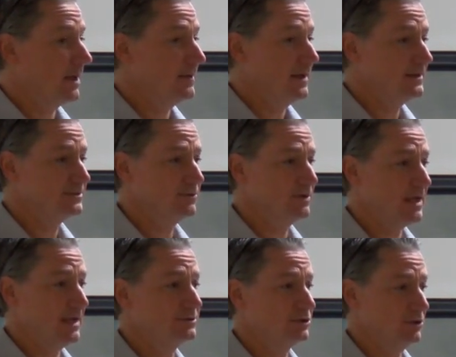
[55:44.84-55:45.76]
and that's
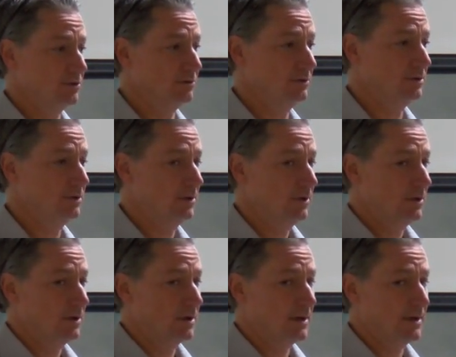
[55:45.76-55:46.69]
okay too.
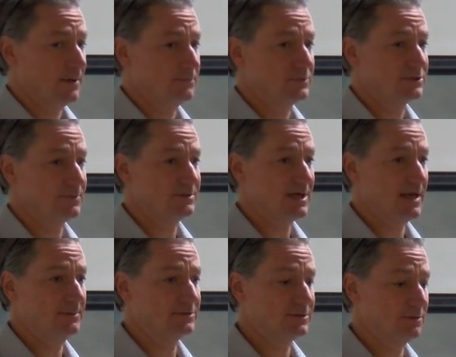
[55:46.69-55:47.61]
Uh,
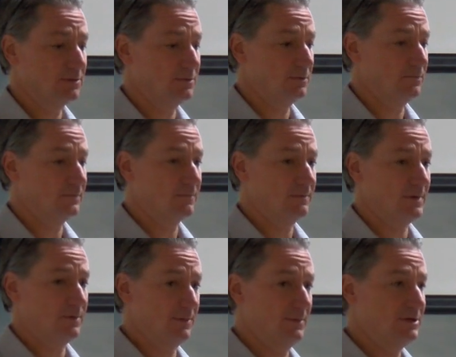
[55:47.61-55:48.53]
sometimes you've given
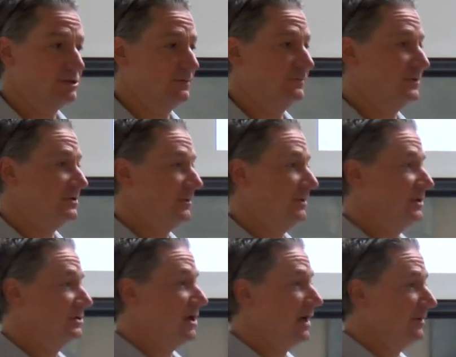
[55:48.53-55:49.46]
the permission for
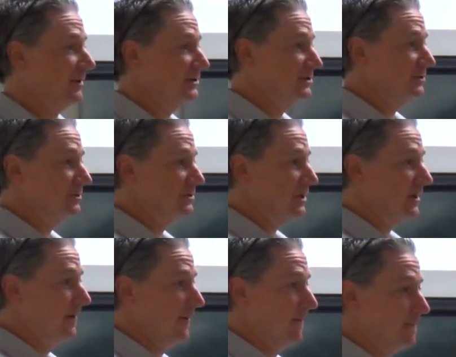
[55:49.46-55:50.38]
somebody to talk about
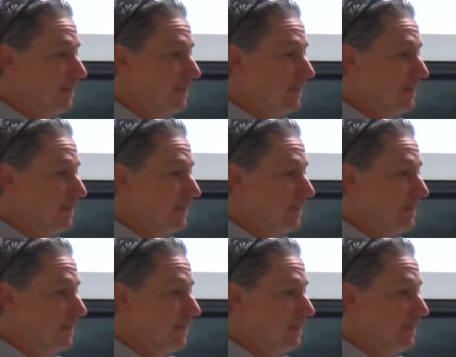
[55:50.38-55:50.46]
suicide,